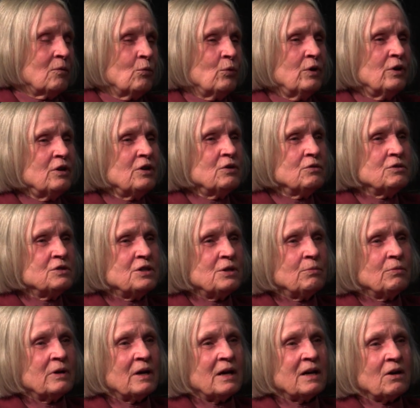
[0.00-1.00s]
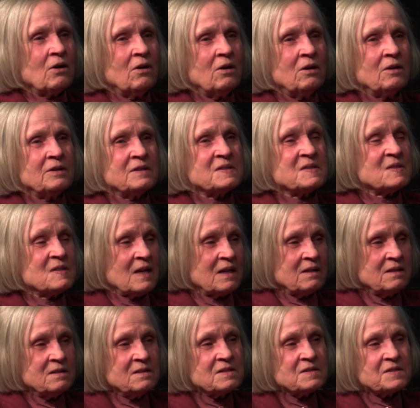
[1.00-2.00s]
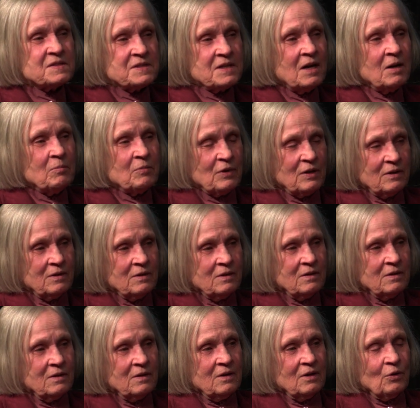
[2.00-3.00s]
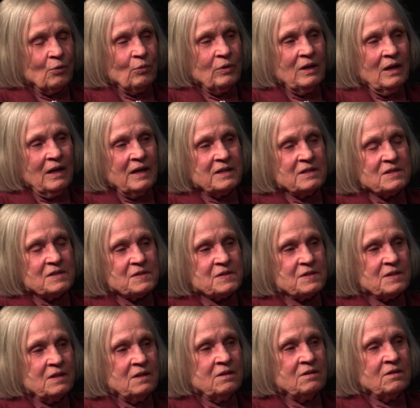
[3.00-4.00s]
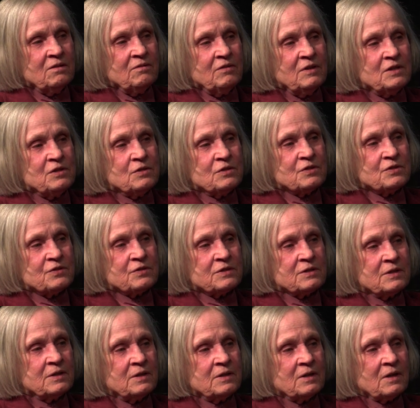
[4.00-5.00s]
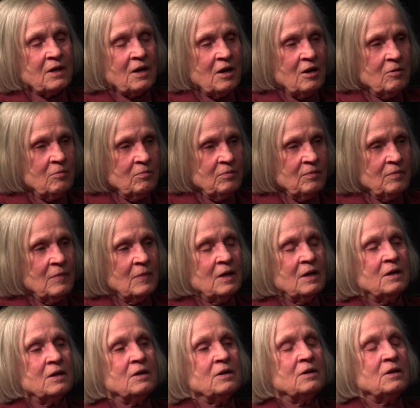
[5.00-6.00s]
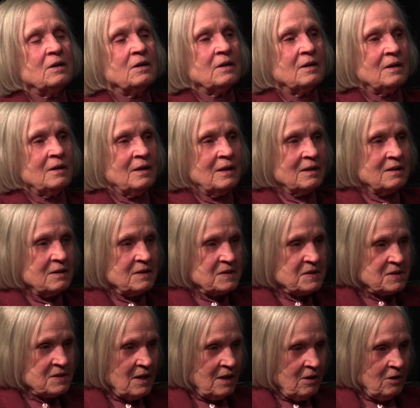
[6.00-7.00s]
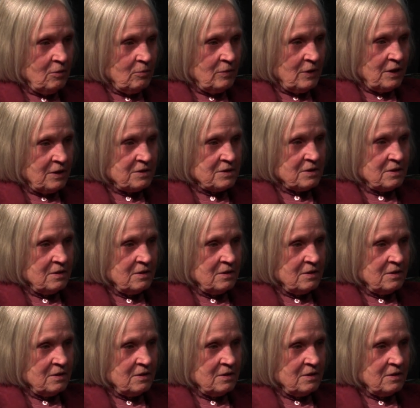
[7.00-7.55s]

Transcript: We're usually what I call the second step. We like to see individuals come, get the settlement.